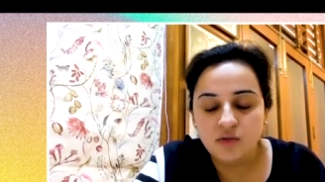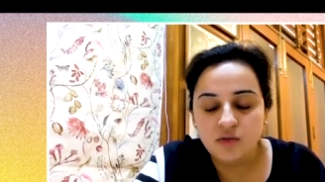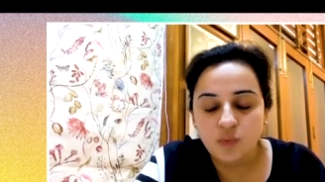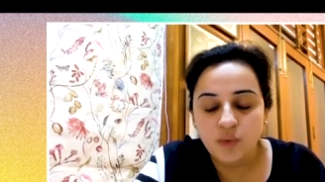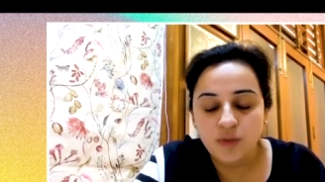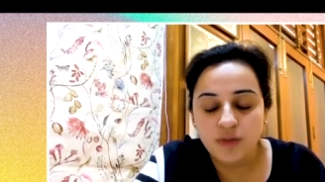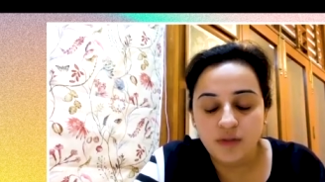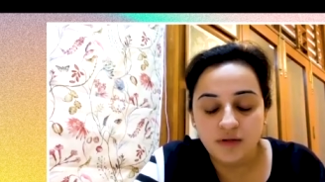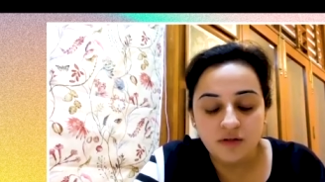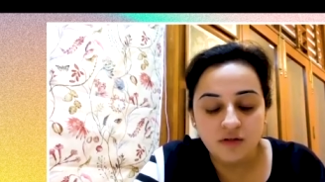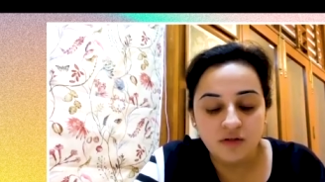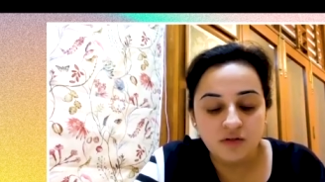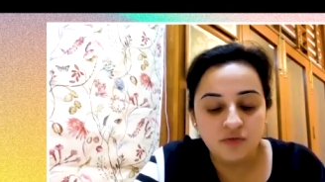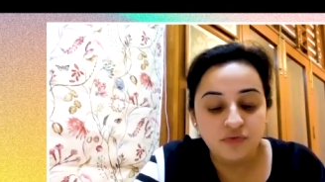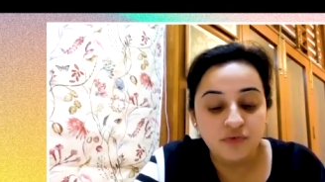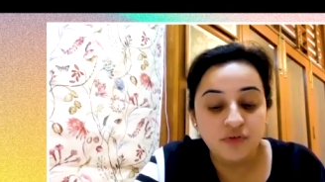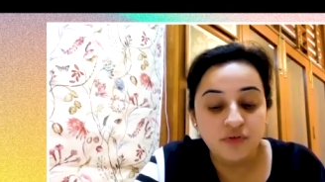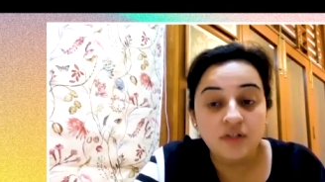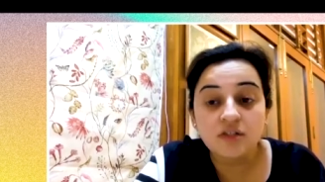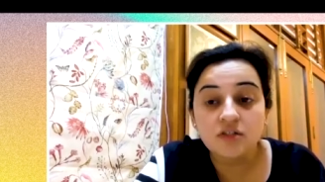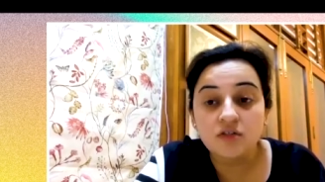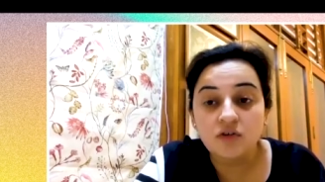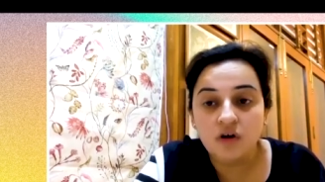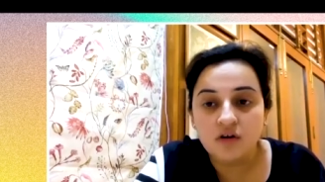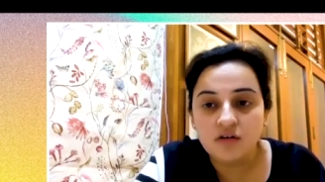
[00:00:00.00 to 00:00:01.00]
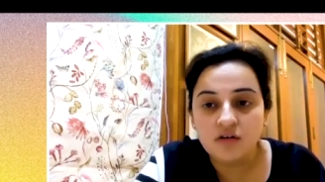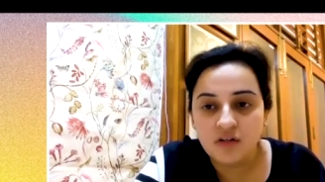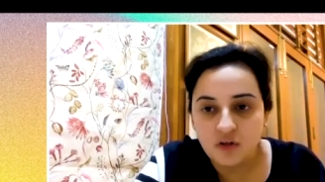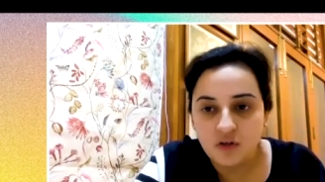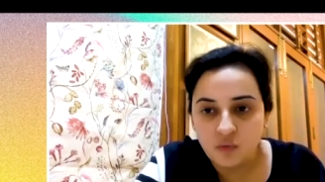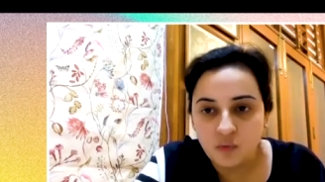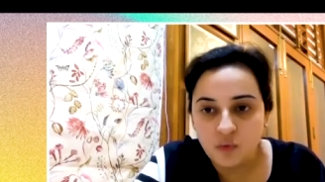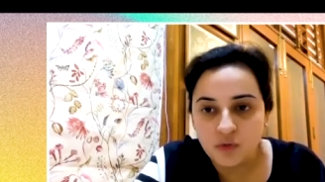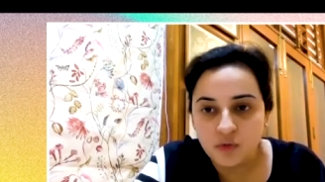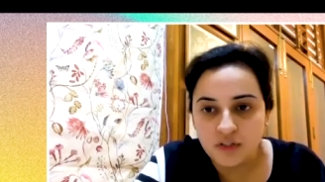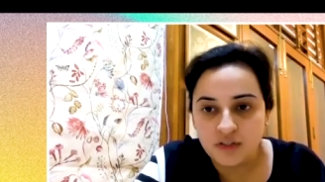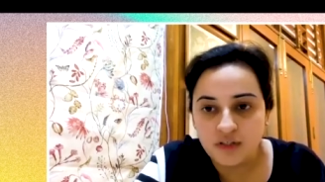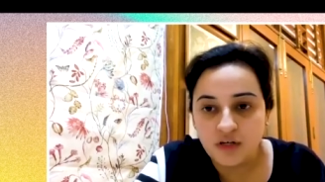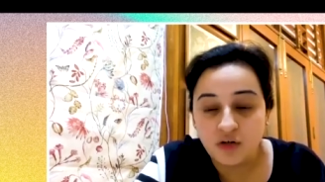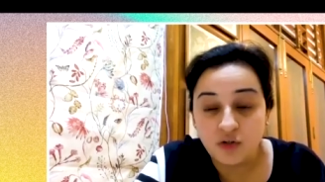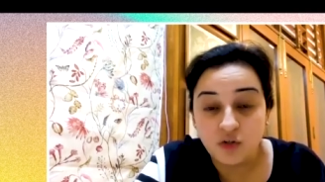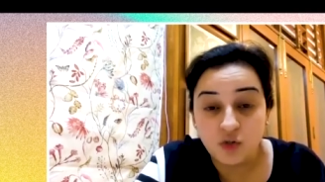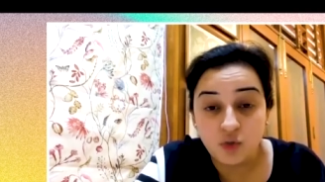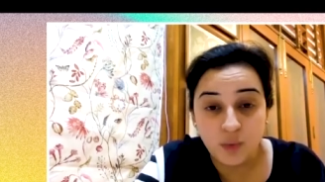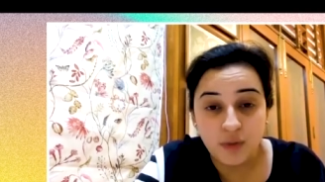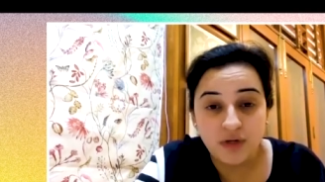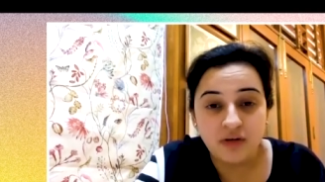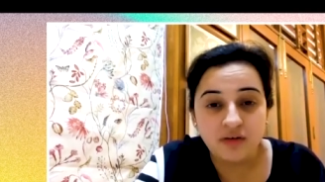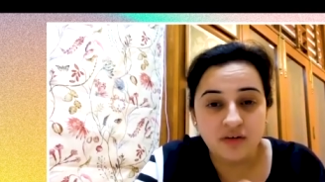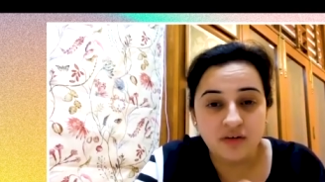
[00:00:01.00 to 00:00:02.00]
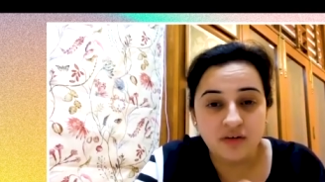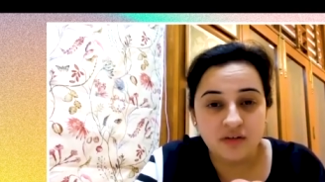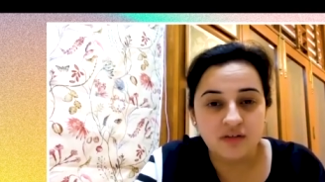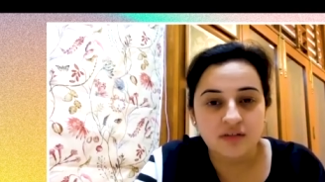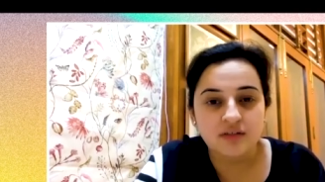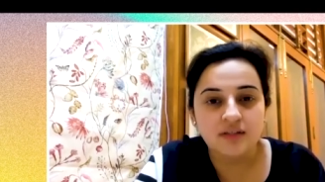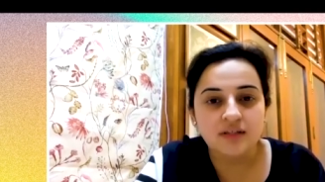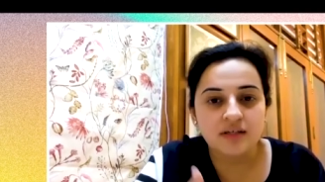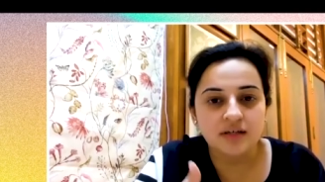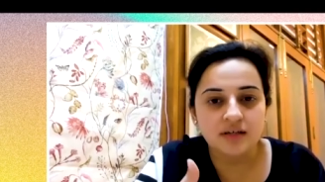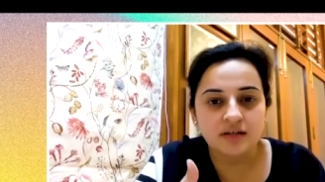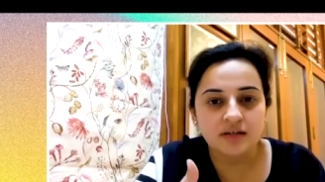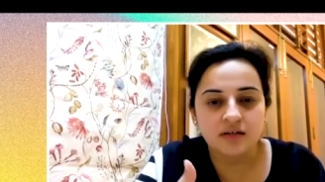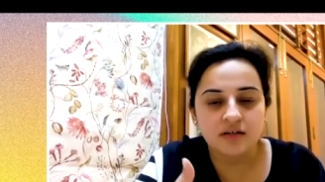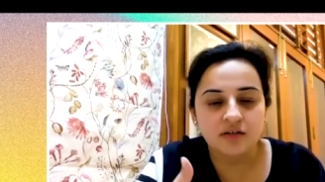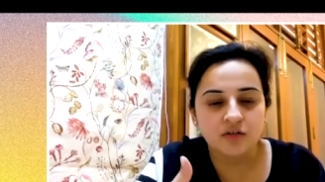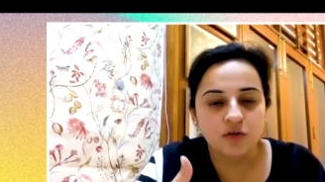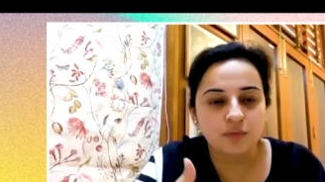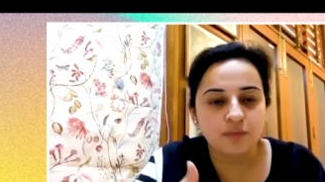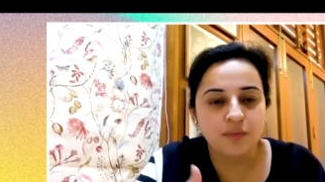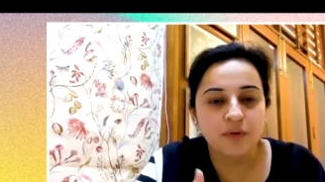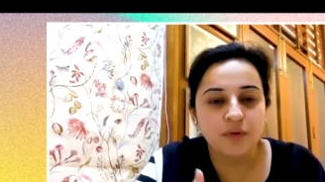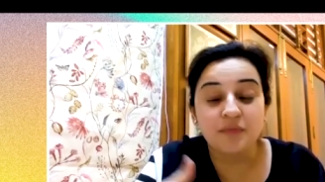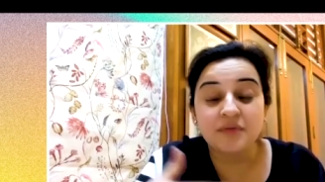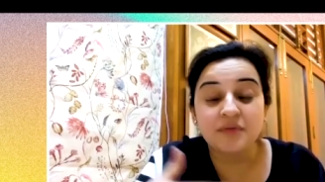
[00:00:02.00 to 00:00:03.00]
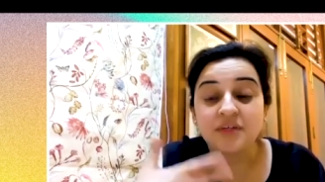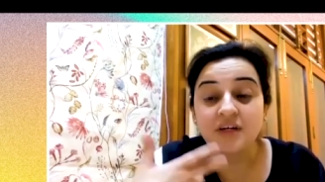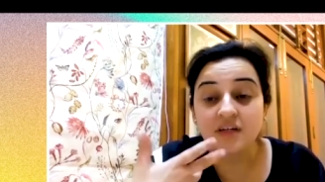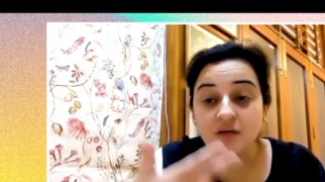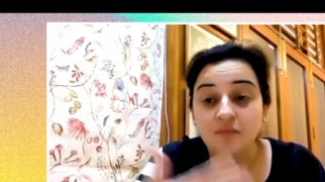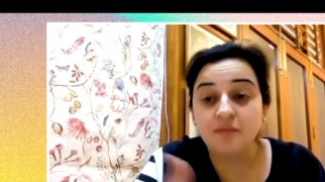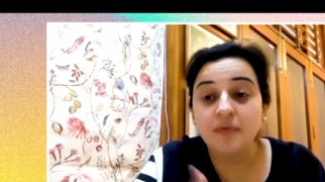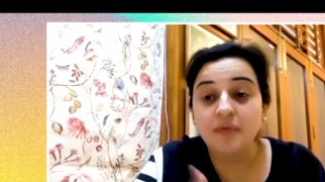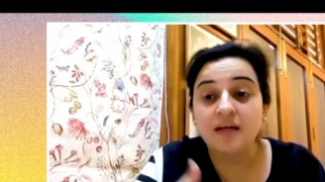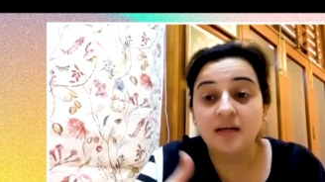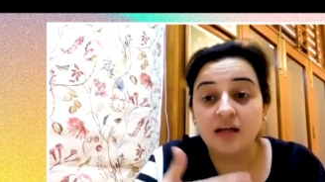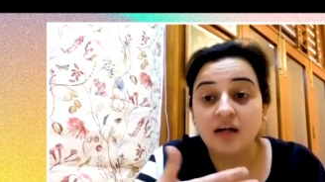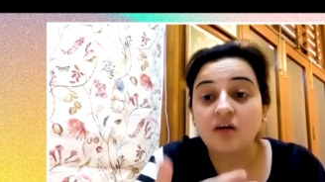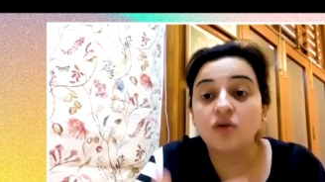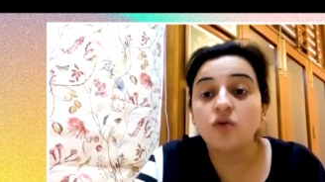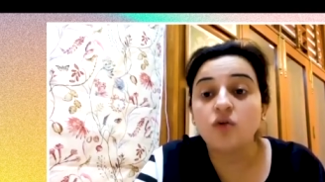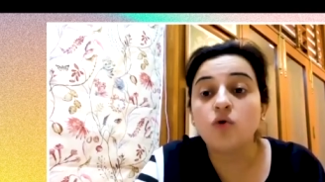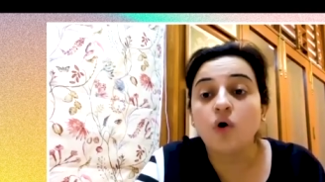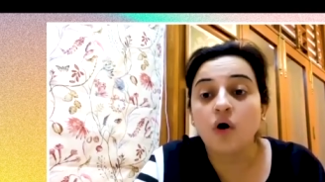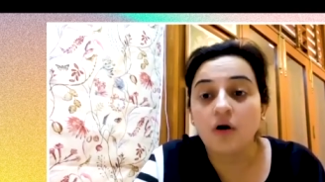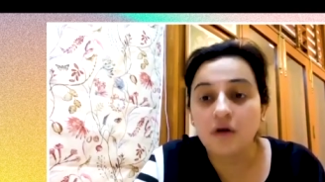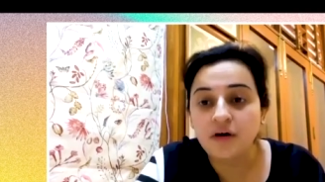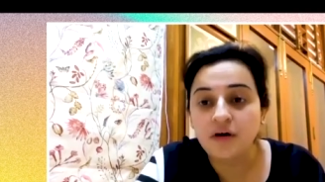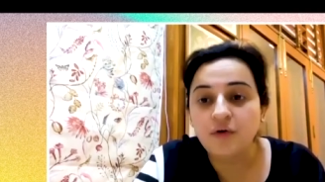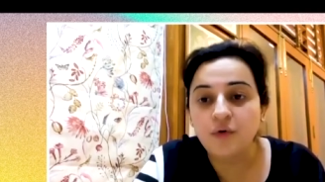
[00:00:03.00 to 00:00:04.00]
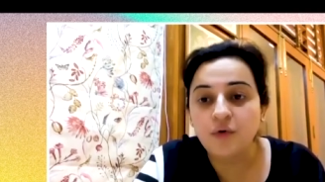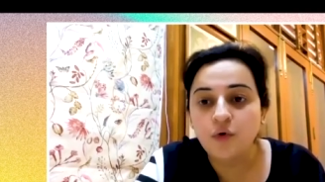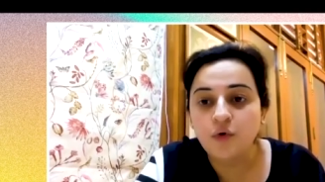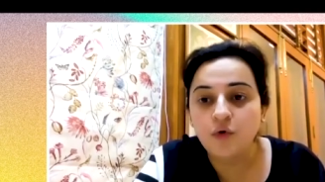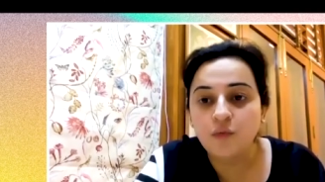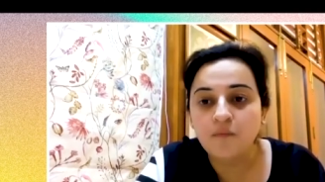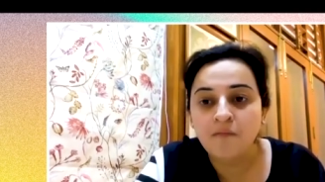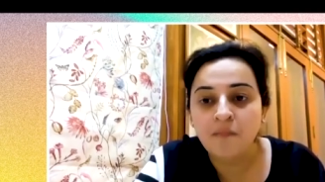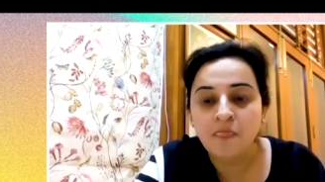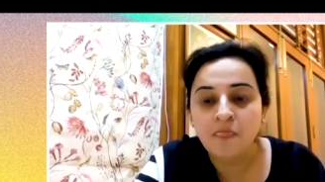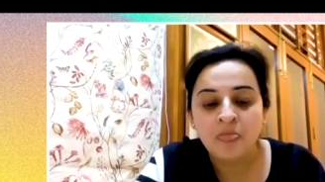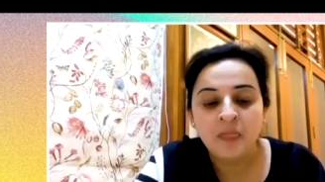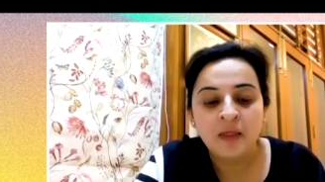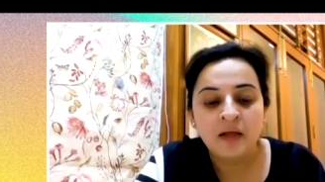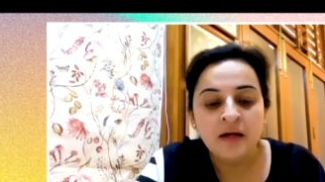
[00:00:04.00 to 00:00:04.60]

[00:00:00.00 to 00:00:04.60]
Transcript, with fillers: when the first lockdown was announced, when really you know people started baking a lot at home,